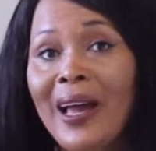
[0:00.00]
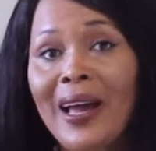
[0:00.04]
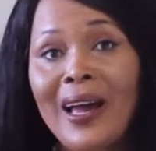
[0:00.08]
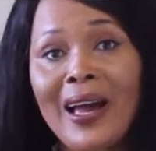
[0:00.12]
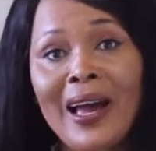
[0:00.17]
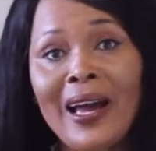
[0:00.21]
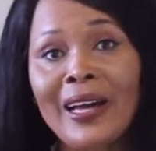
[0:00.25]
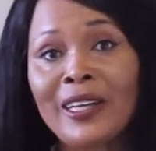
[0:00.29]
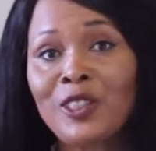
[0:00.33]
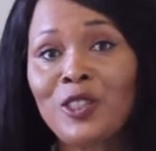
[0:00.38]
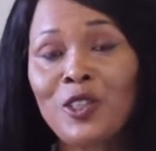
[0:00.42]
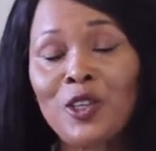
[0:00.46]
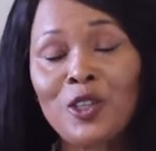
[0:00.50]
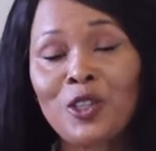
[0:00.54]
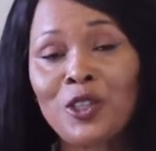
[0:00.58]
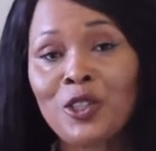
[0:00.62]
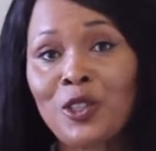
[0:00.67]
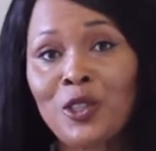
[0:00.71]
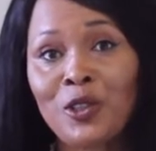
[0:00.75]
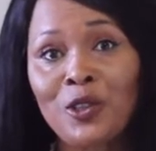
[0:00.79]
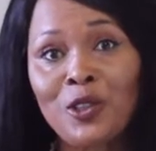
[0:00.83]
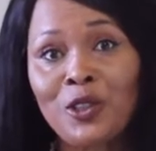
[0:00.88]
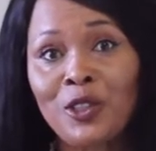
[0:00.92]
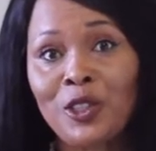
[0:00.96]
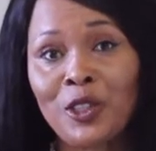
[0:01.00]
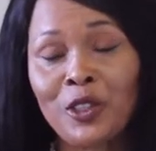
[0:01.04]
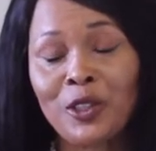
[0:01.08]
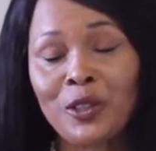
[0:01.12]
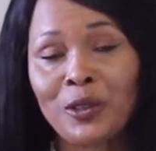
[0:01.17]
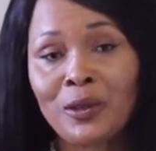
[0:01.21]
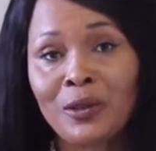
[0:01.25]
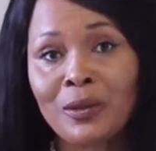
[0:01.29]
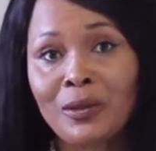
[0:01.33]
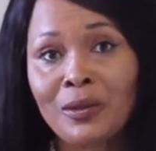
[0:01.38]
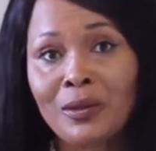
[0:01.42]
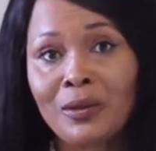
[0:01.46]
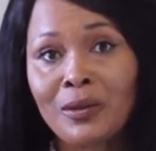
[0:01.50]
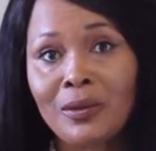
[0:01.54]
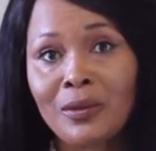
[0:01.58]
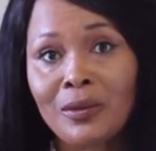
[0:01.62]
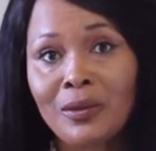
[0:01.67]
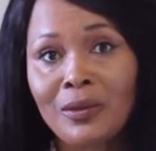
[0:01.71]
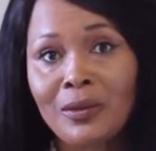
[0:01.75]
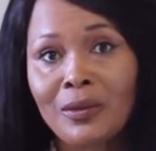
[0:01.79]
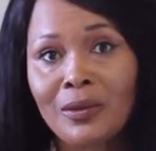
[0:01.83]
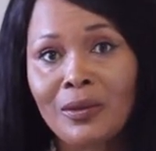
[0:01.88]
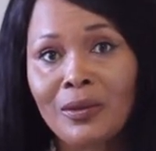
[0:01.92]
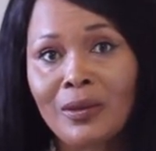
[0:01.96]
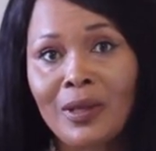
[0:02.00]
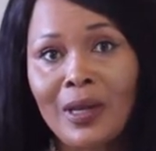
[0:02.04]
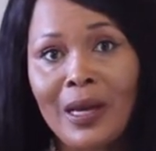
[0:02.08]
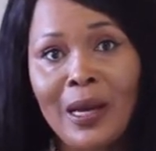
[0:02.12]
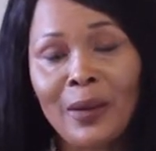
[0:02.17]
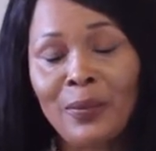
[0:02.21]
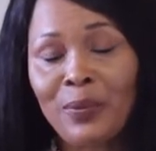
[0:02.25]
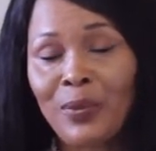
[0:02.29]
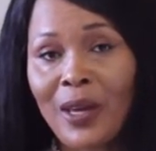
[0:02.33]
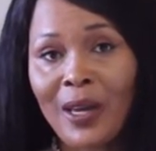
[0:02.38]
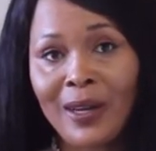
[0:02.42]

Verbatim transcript: I just showed you. I'm